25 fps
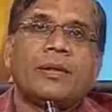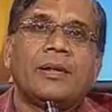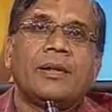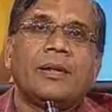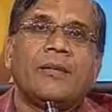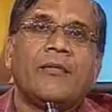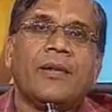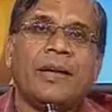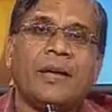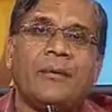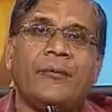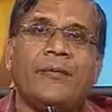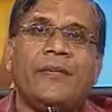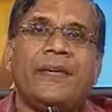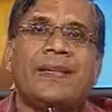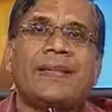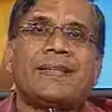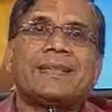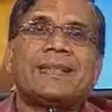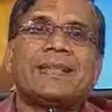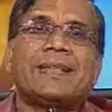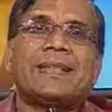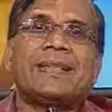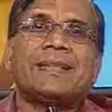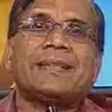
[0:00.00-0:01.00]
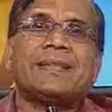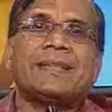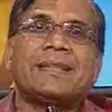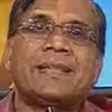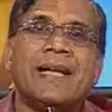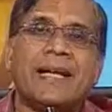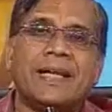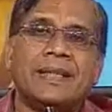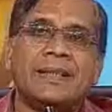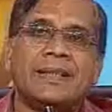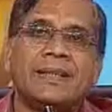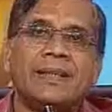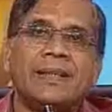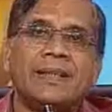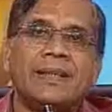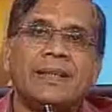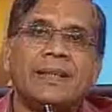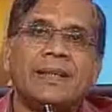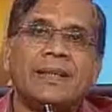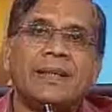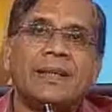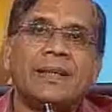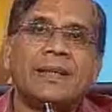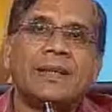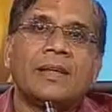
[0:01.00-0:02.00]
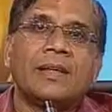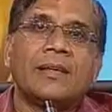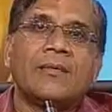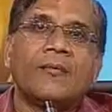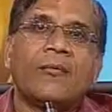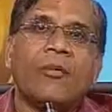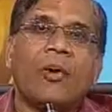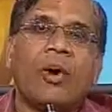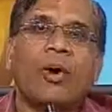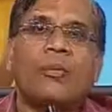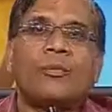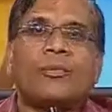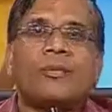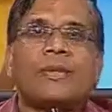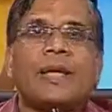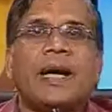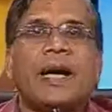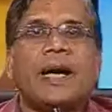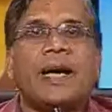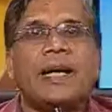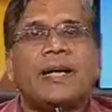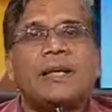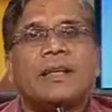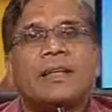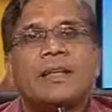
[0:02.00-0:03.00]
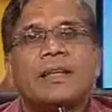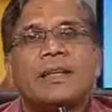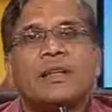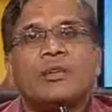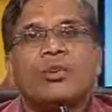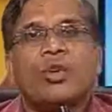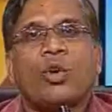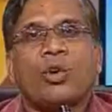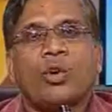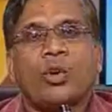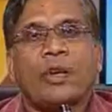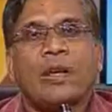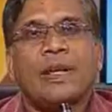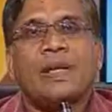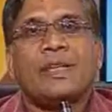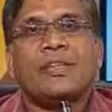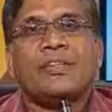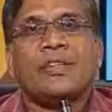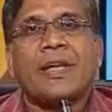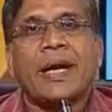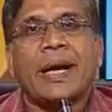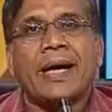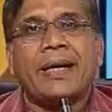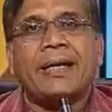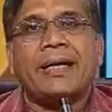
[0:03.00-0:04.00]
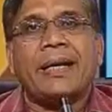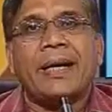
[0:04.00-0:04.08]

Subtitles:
verification is done, forms are thoroughly checked